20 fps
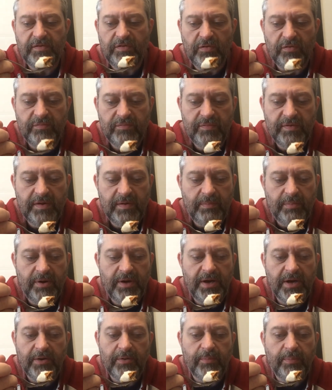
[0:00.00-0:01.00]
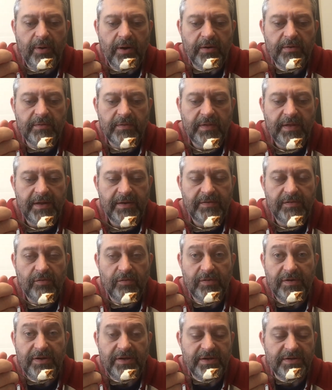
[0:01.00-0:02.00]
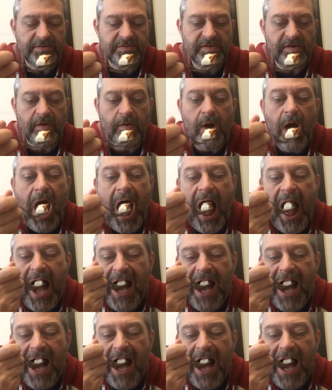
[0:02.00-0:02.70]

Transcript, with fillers: the burrito part, the tortilla, so.